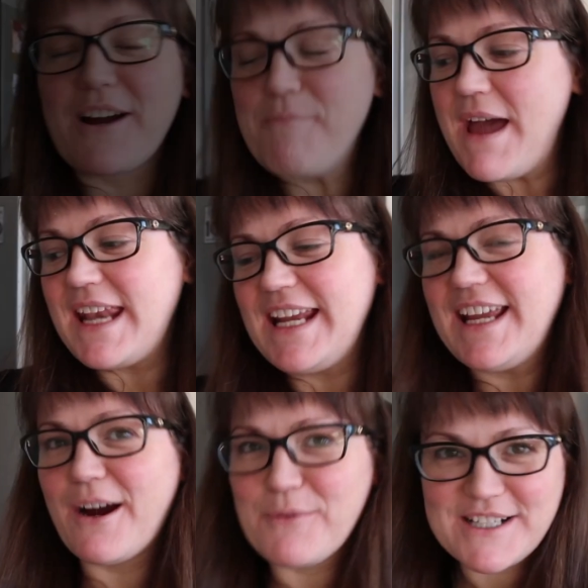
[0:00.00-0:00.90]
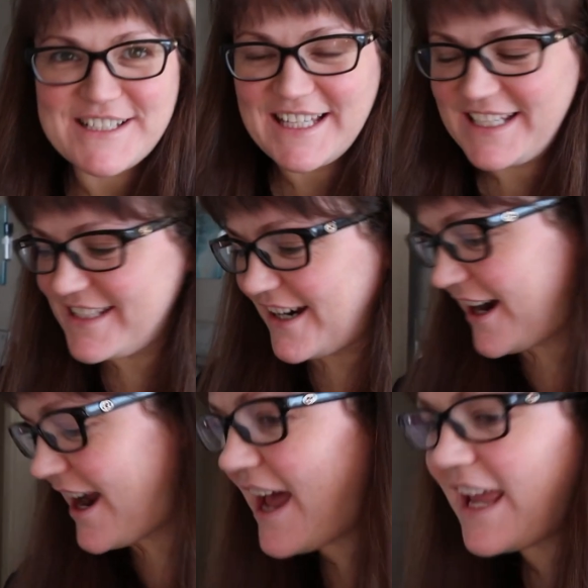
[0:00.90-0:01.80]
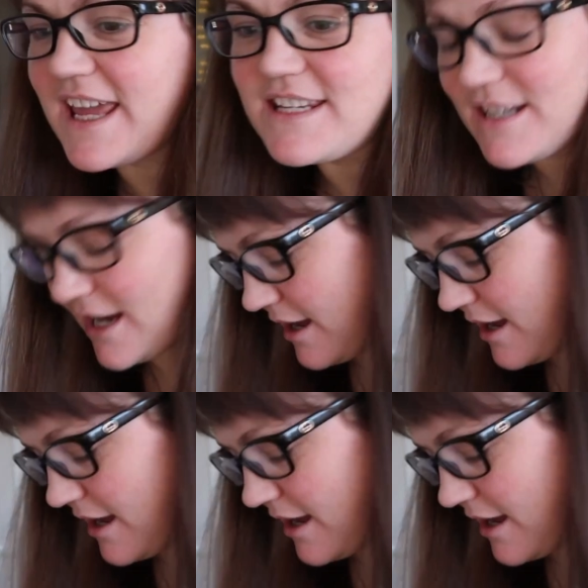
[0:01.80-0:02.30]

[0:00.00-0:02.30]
are many hours later. I ended